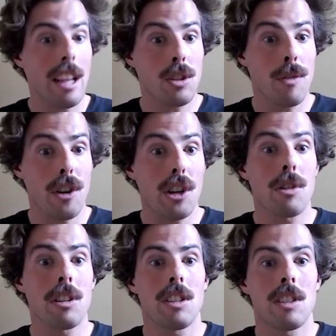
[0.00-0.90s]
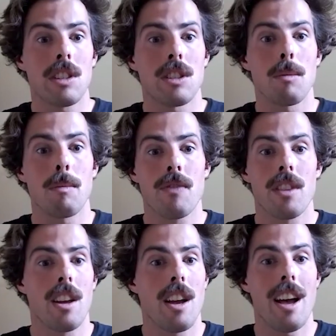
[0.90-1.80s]
That's a fair criticism.
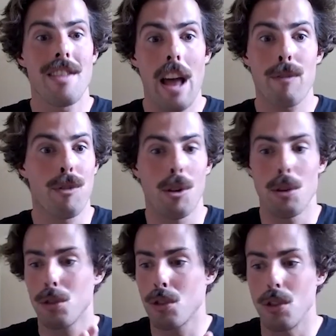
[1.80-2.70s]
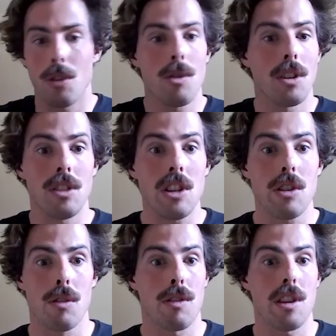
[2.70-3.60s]
And that follows, you know, a
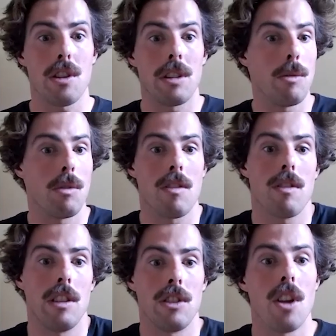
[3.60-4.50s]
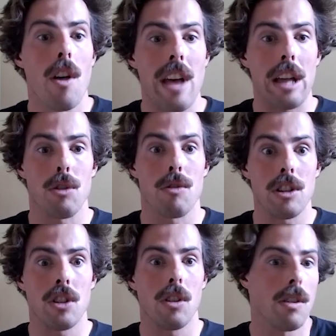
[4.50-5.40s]
degrowth theory with, is not that
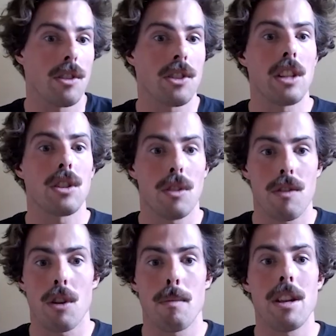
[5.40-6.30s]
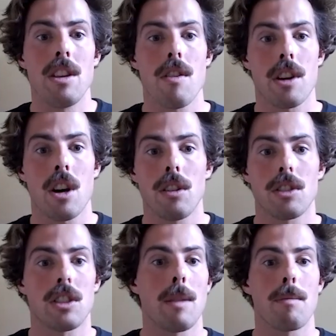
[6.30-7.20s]
original in the sense of there are many other
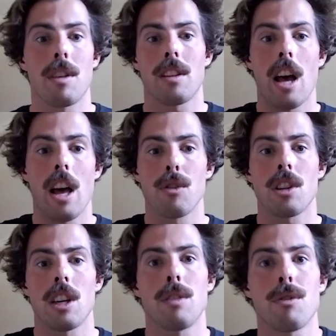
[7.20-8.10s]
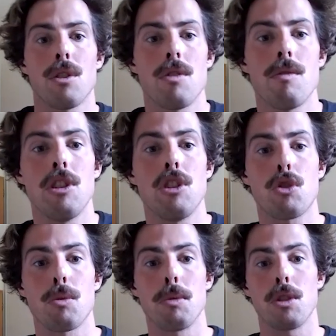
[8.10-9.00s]
concepts that advocate for
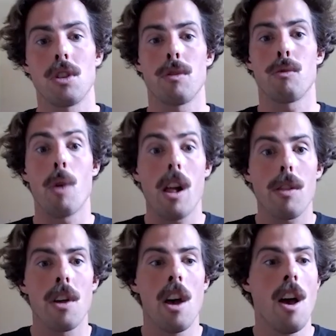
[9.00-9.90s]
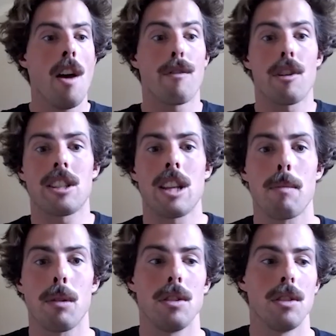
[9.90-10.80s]
redistribution of wealth. For
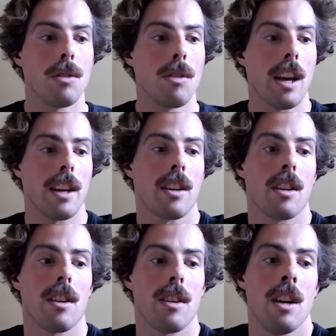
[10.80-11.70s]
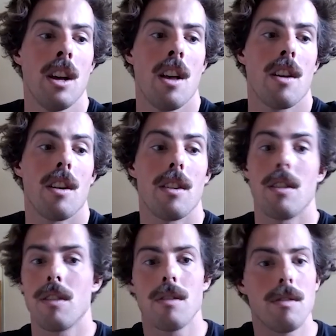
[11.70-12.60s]
example, you know, like uh,
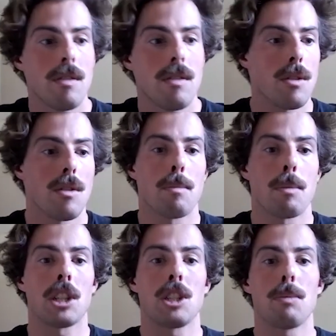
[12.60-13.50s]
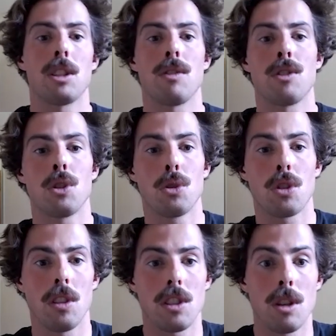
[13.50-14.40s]
uh, the, the participative
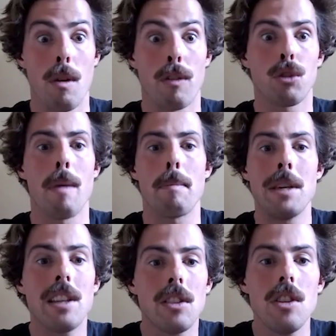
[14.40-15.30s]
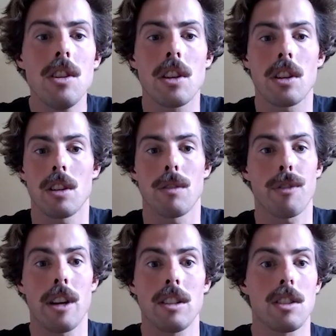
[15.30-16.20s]
socialism of Thomas Piketty here in
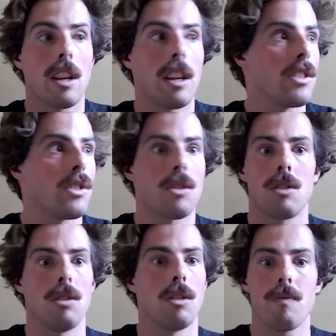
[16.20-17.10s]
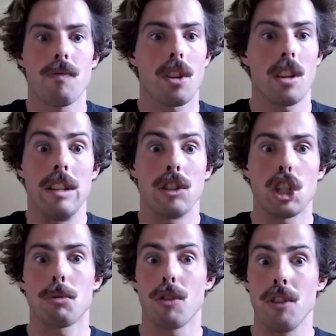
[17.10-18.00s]
France that is just, you know, in
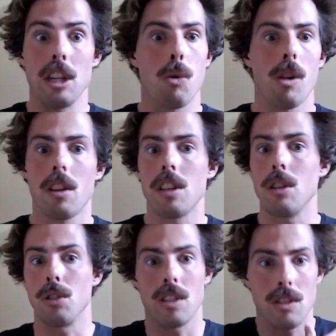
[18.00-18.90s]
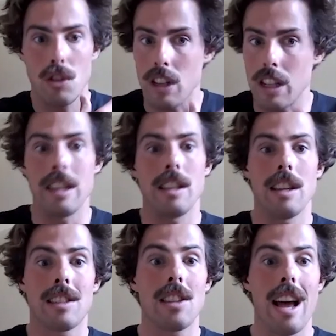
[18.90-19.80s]
terms of inequality goes in
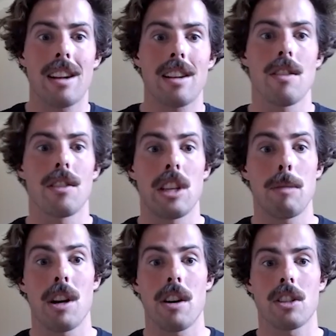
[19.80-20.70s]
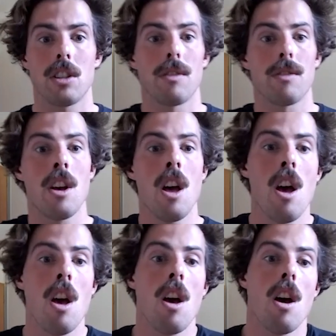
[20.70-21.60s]
exactly in the same direction of
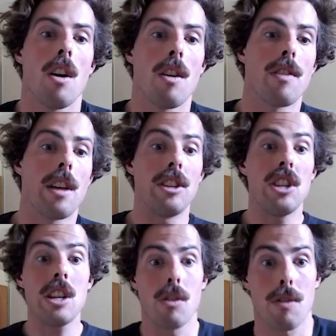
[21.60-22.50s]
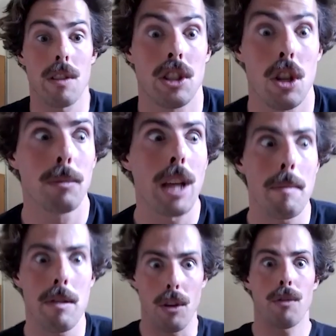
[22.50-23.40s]
uh, than degrowth and
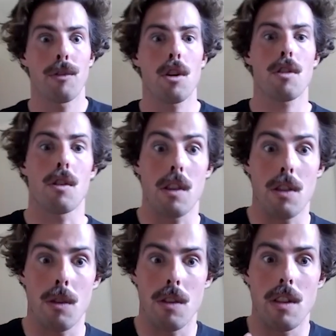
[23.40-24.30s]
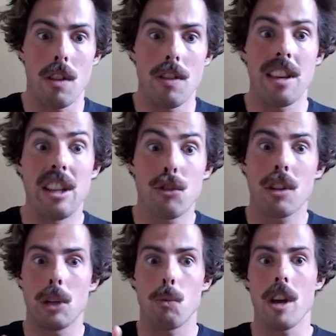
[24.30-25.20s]
sometimes even further in the, in, in the
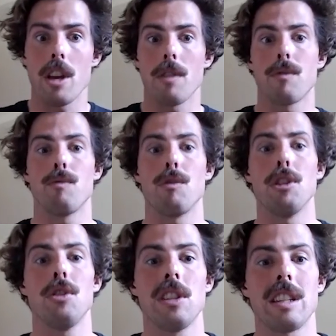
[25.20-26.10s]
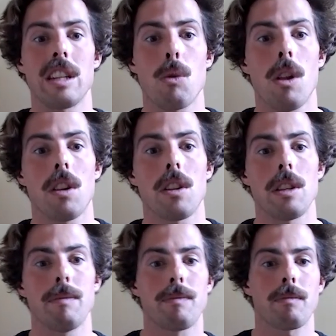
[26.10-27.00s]
intricate way of reducing
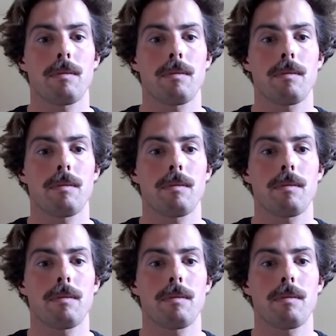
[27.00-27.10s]
inequality.